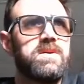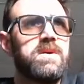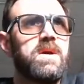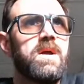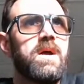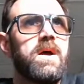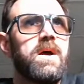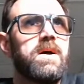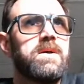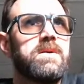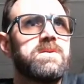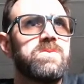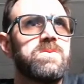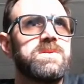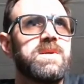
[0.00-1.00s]

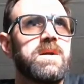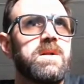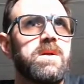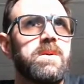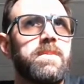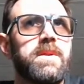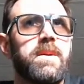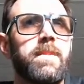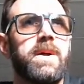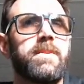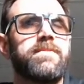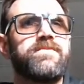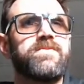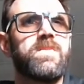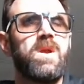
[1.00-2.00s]
So we'll talk a little bit about.
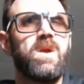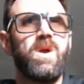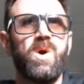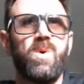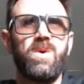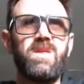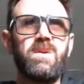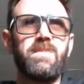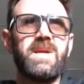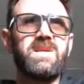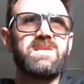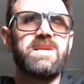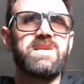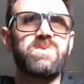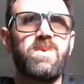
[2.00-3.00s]
One of the
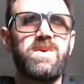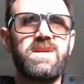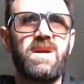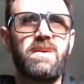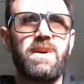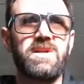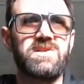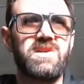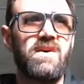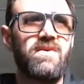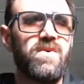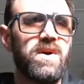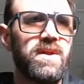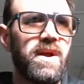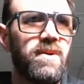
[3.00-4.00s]
biggest things when we talk about
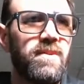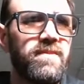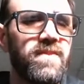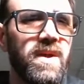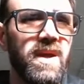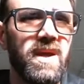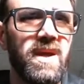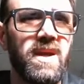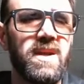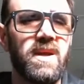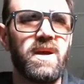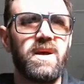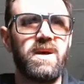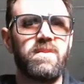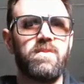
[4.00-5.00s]
software though, and
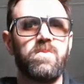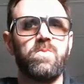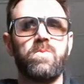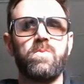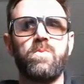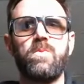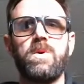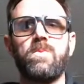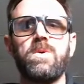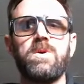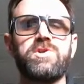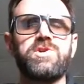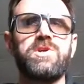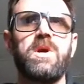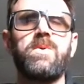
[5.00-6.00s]
when we're
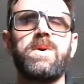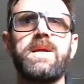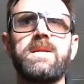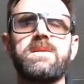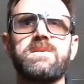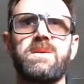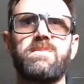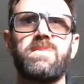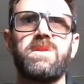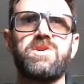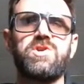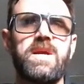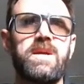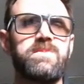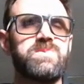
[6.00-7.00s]
showing some of the
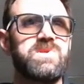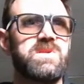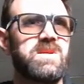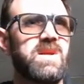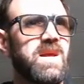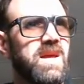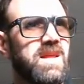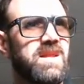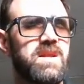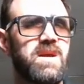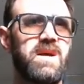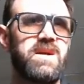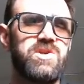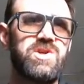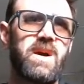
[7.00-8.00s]
shapes and
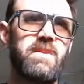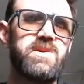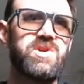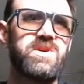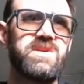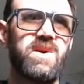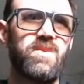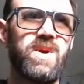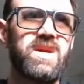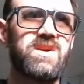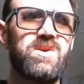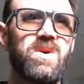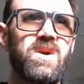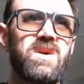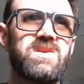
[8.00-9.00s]
geometries that we can
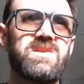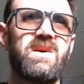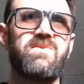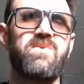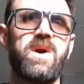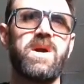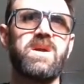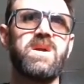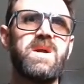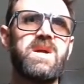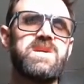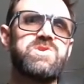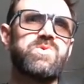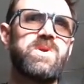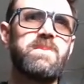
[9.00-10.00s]
do in our software,
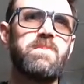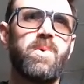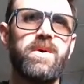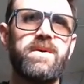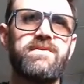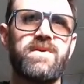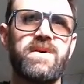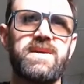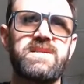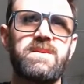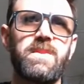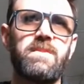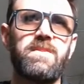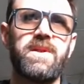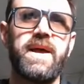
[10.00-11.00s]
it's really important for us to
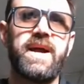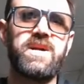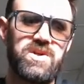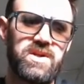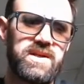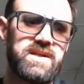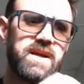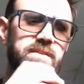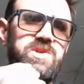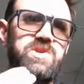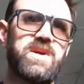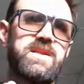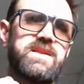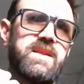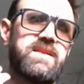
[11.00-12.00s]
be able to actually
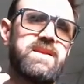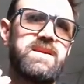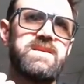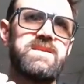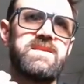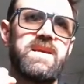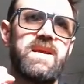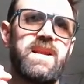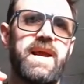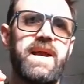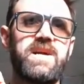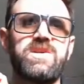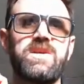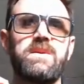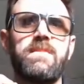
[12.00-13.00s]
demonstrate that these can
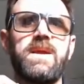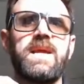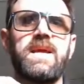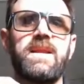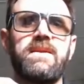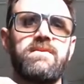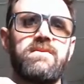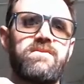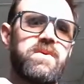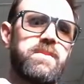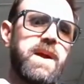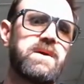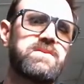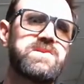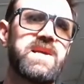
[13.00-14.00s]
actually make it from
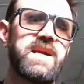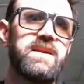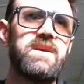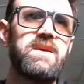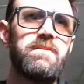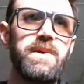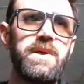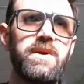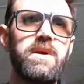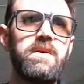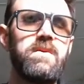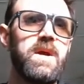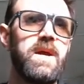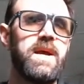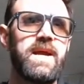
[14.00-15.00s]
outside of the
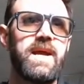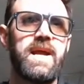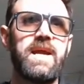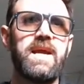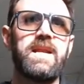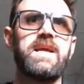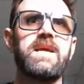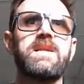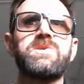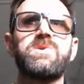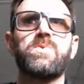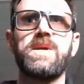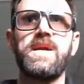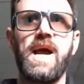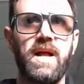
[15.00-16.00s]
computer and into
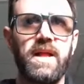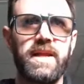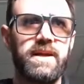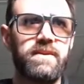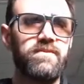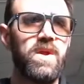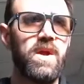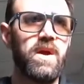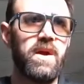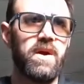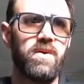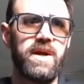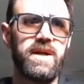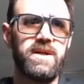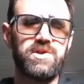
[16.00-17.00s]
reality, right?